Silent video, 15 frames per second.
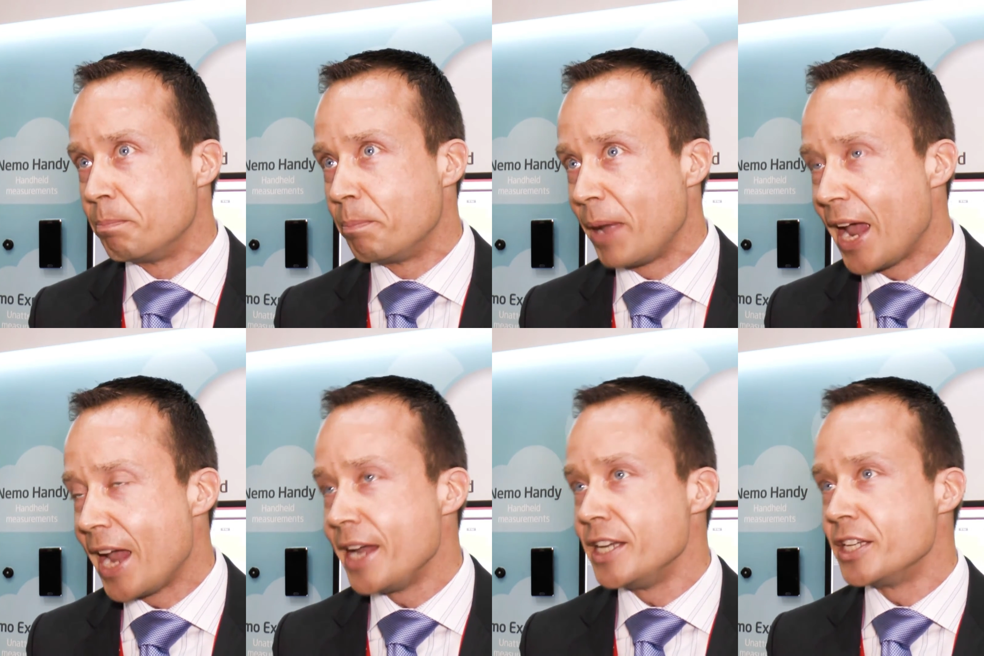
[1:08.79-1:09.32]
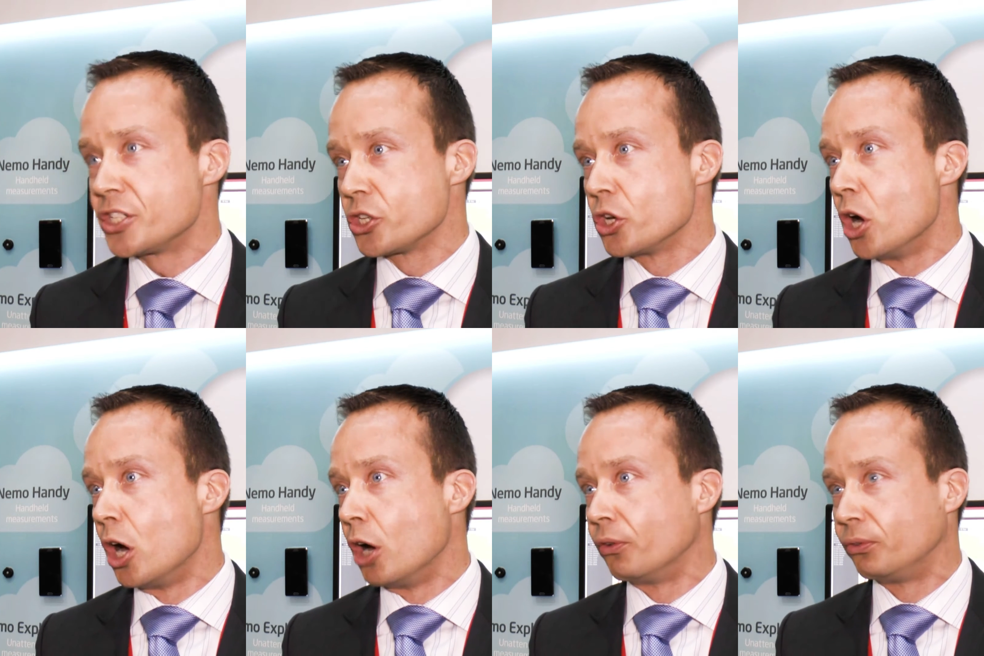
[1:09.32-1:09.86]
pains
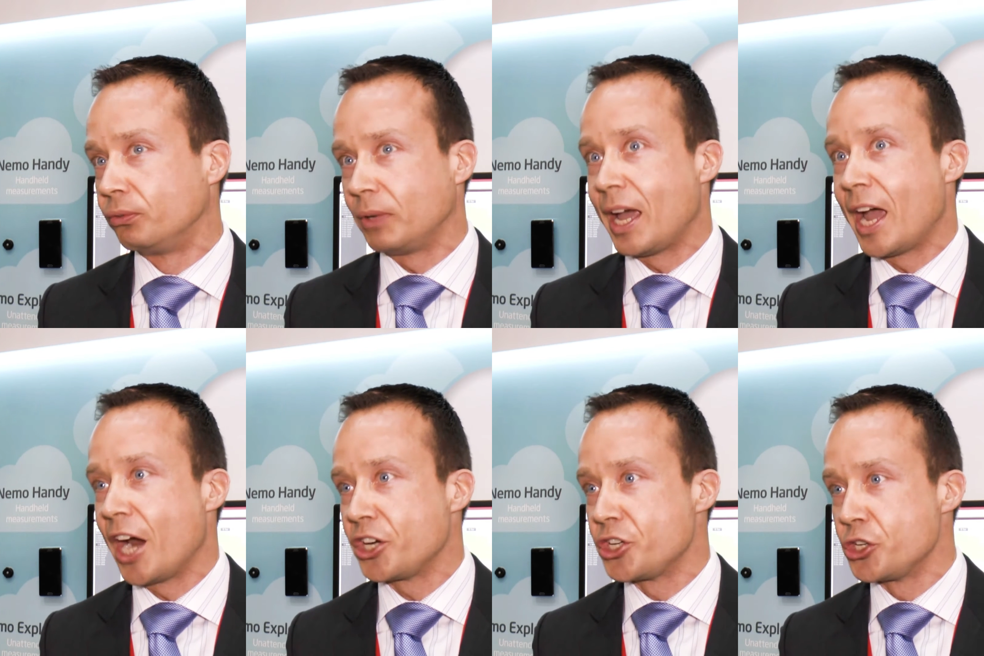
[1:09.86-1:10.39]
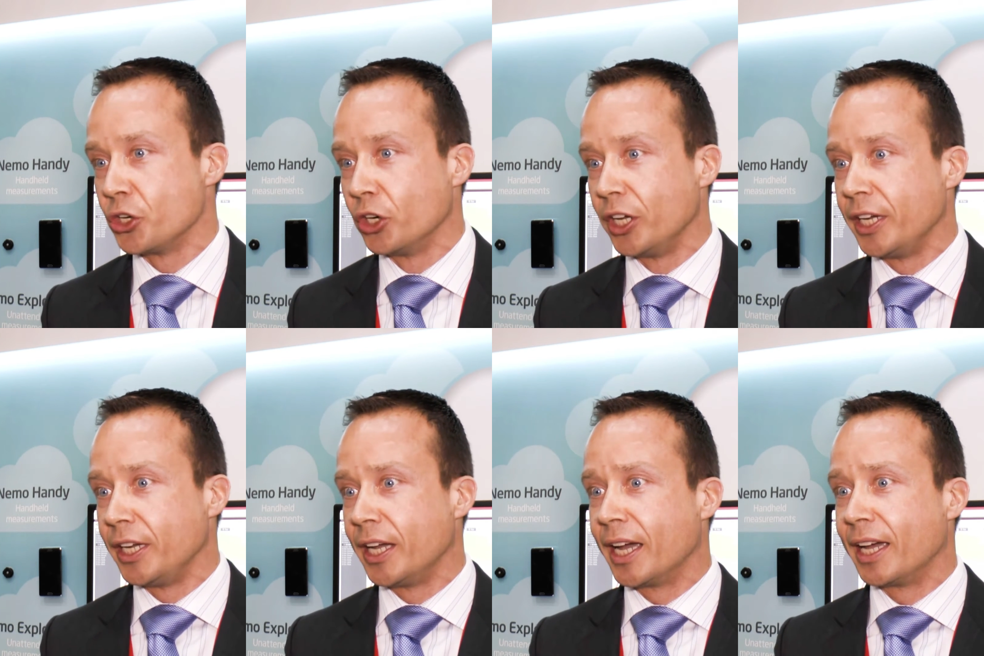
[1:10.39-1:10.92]
of
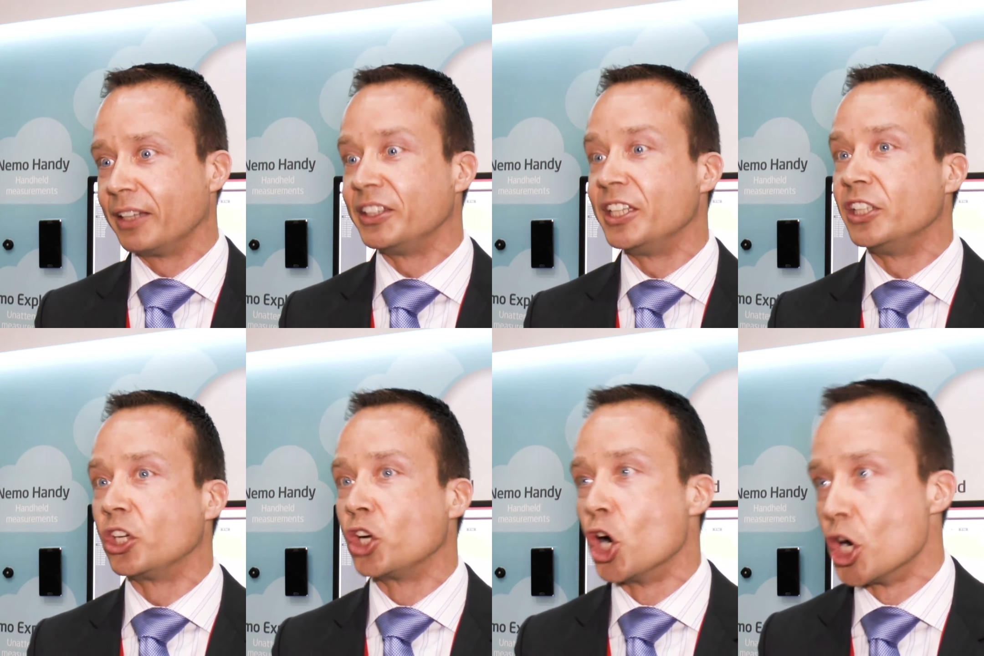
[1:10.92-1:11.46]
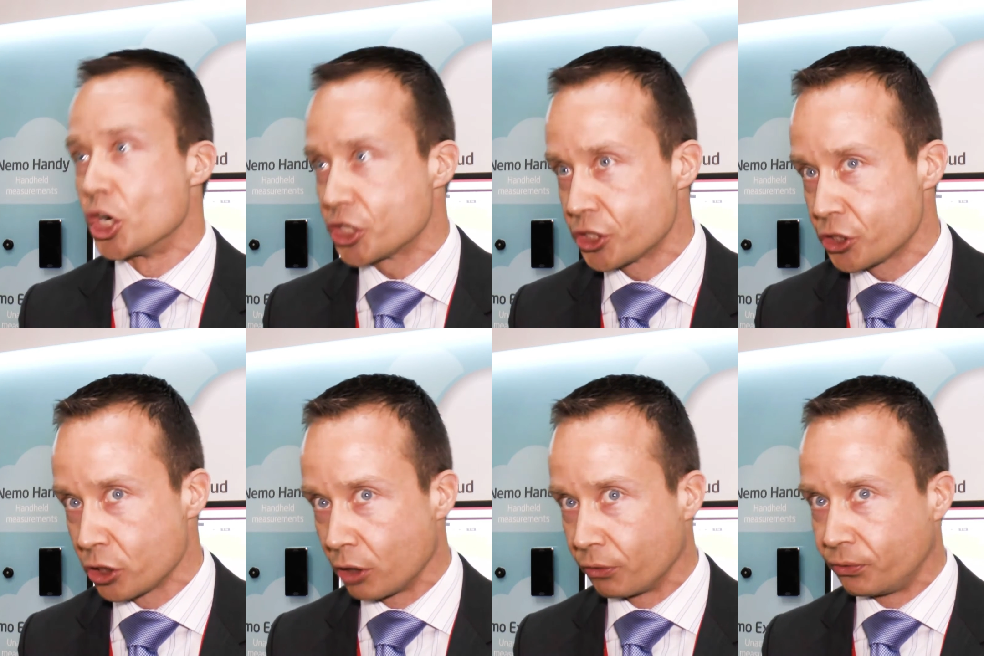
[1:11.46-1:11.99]
actually uh, the, the,
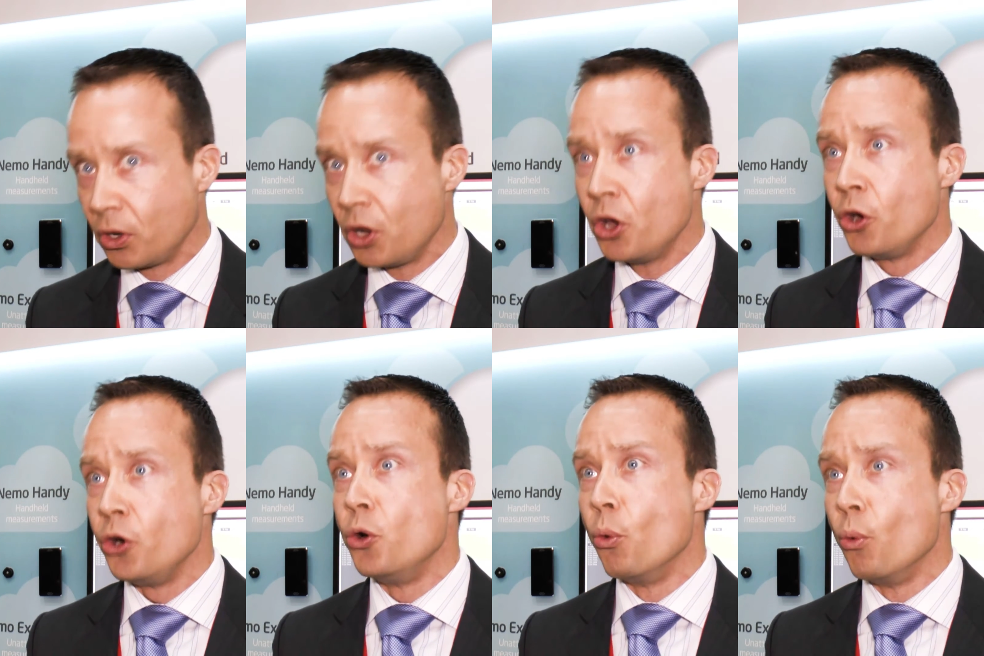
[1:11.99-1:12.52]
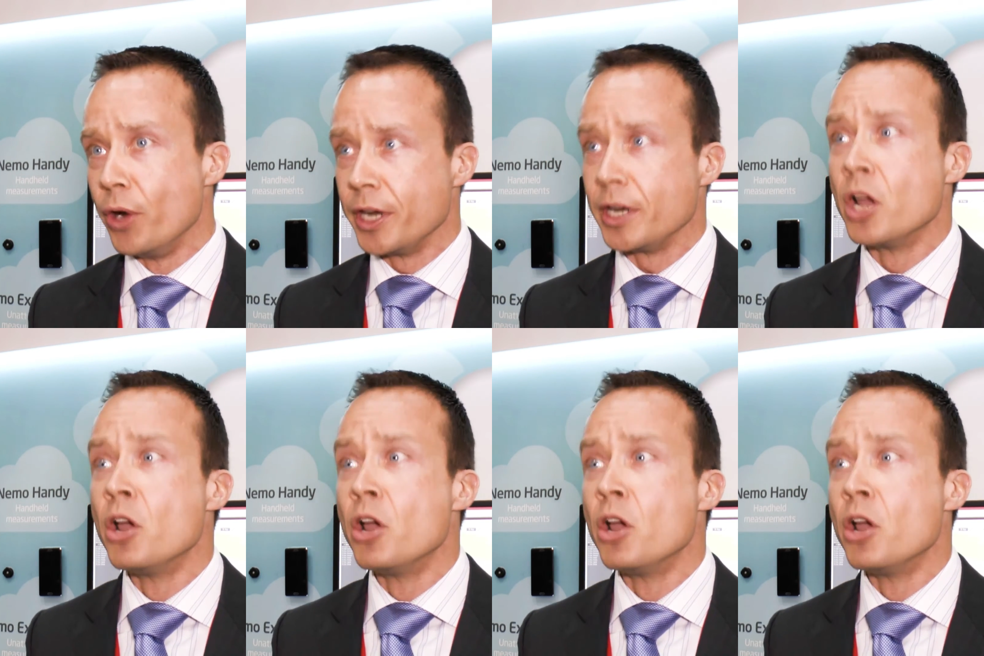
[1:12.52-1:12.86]
costs of doing